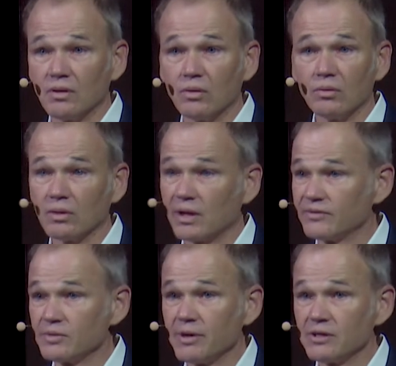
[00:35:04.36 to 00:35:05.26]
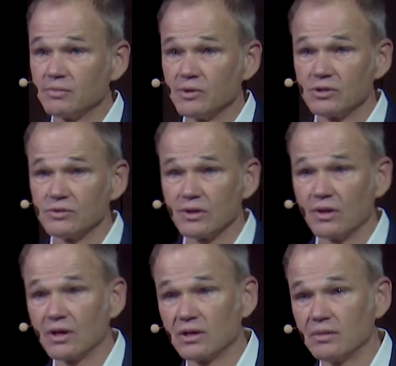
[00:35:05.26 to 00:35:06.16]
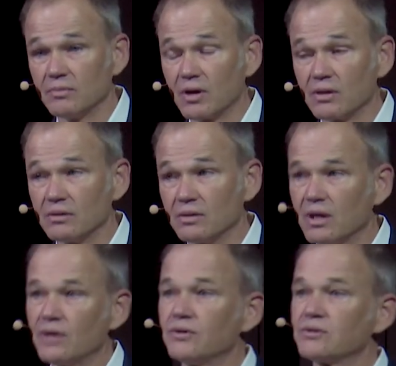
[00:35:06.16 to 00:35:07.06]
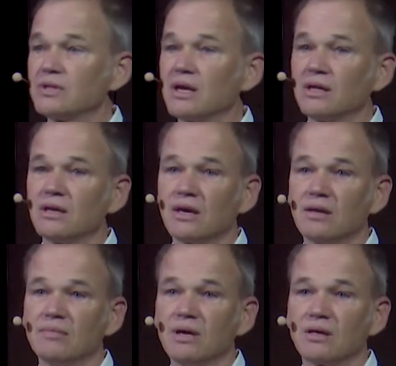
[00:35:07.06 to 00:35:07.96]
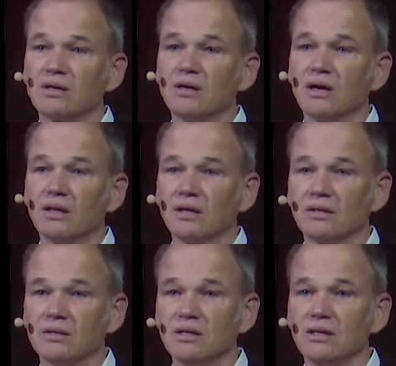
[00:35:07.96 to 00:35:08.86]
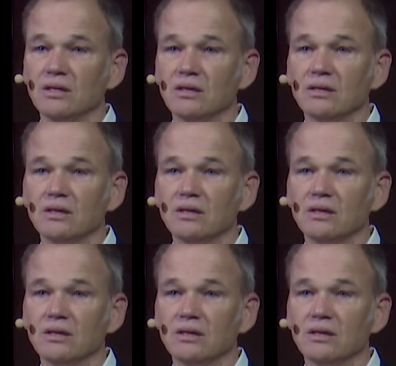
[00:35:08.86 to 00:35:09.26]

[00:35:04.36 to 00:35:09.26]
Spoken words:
whole lot of space missions at Lockheed Martin, understand how to make LLD